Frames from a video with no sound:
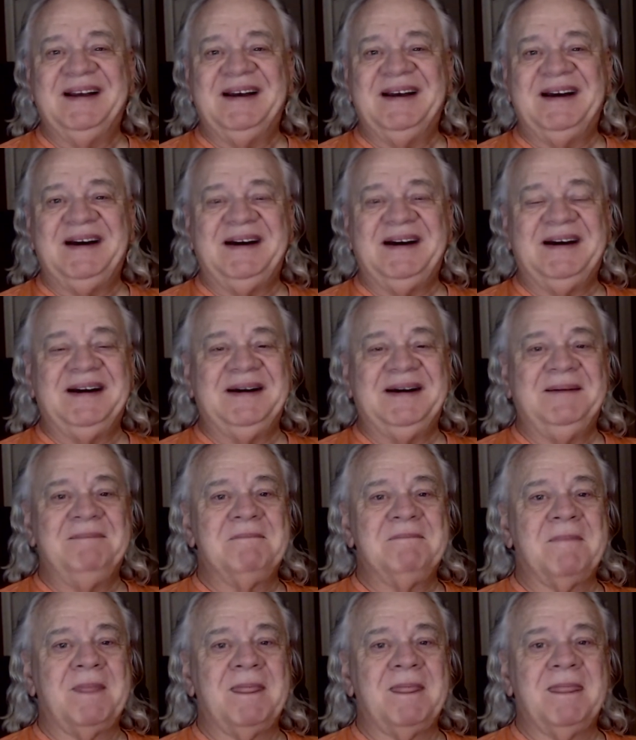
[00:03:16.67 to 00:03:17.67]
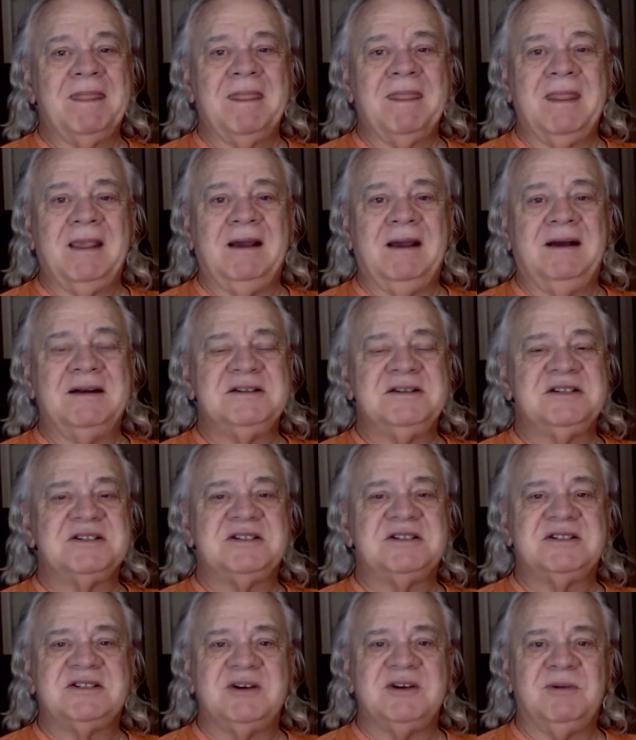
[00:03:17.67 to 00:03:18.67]
I'm
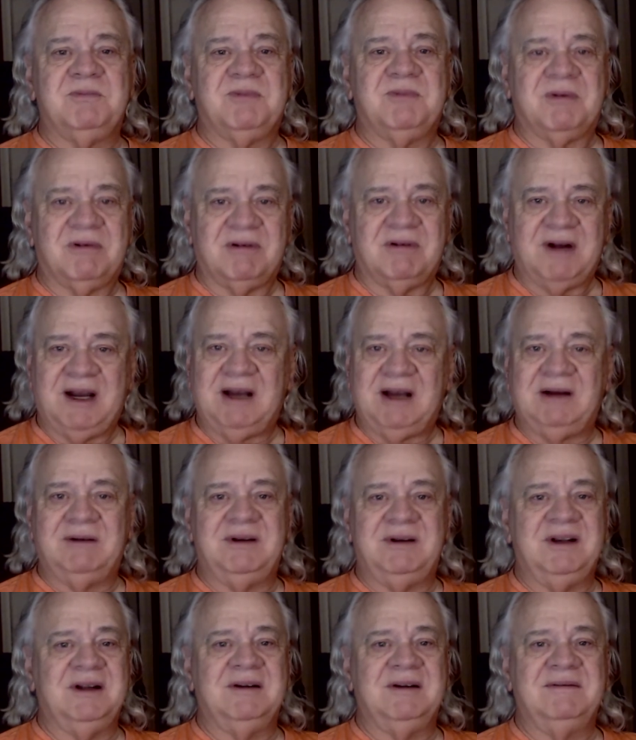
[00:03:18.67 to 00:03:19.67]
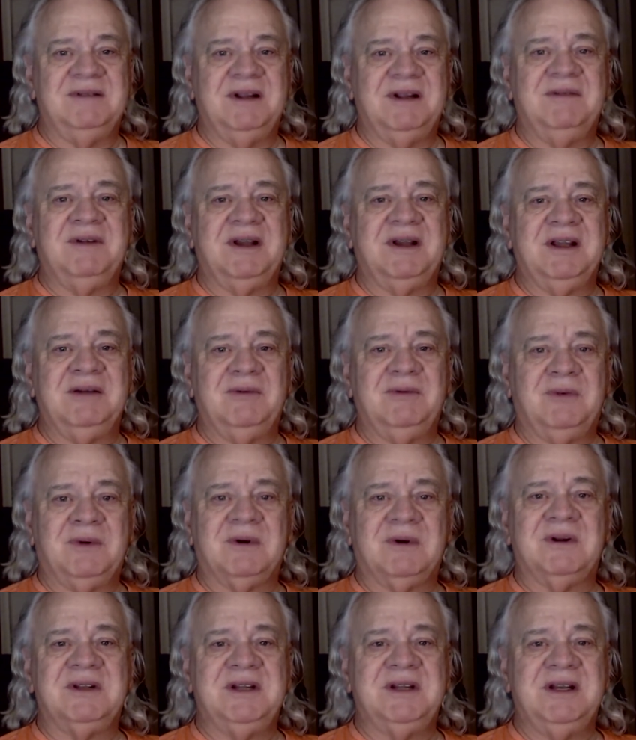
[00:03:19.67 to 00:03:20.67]
just so proud of living in
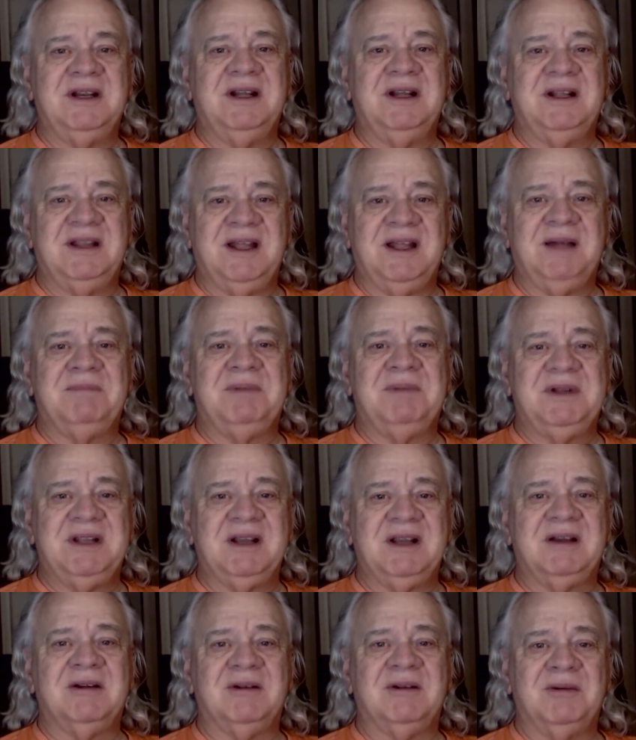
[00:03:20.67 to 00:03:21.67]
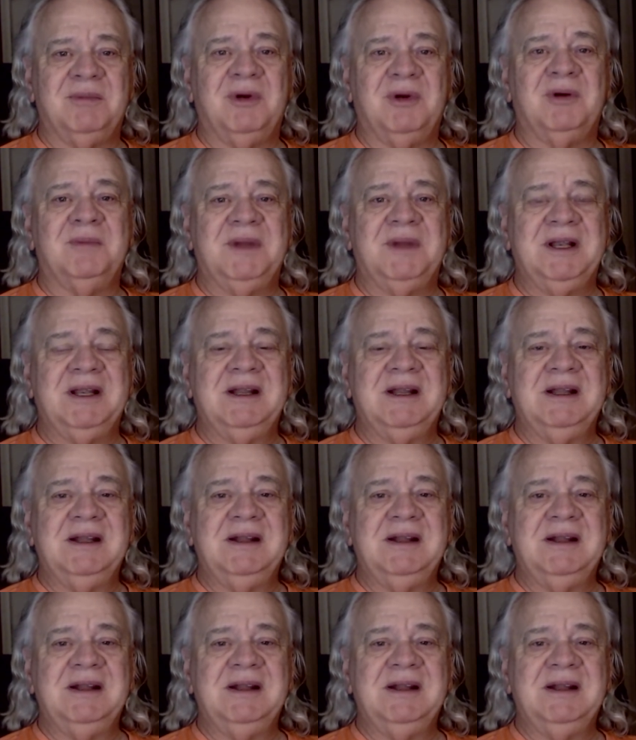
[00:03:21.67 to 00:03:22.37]
Warrenton at that particular moment.